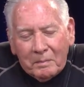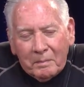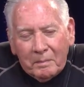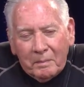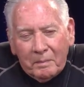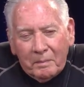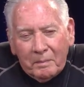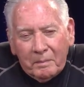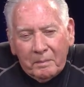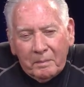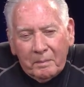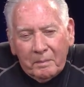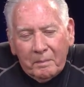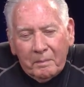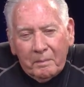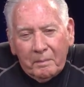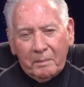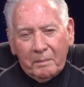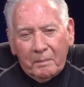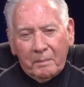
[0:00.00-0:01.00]

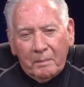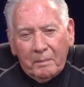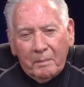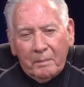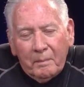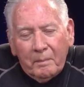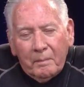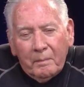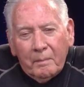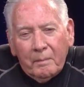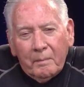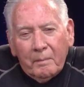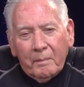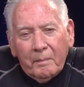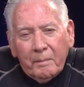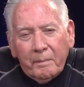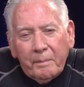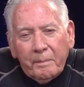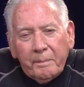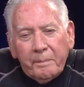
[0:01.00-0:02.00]

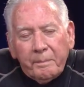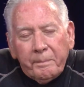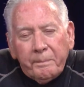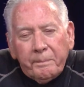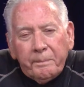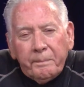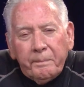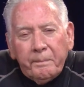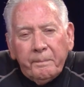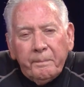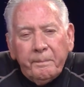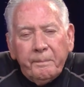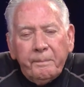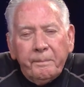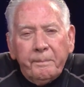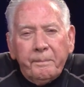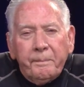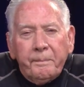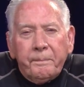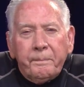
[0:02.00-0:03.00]

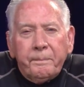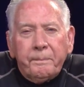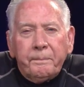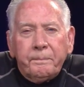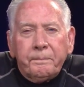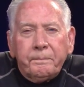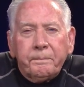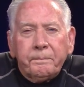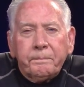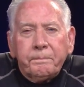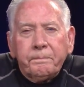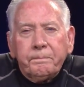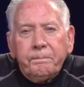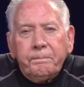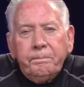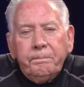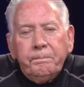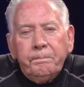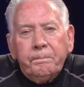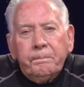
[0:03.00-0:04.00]

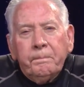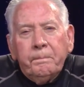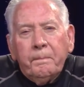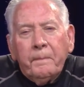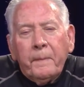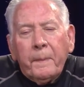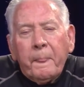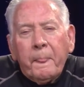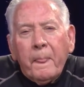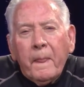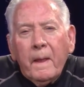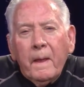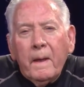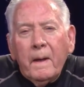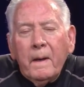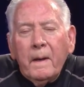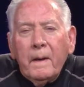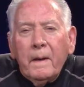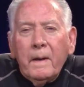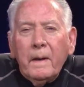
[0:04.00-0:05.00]

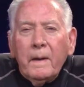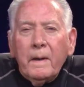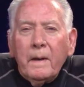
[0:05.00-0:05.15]
No one is speaking in this clip.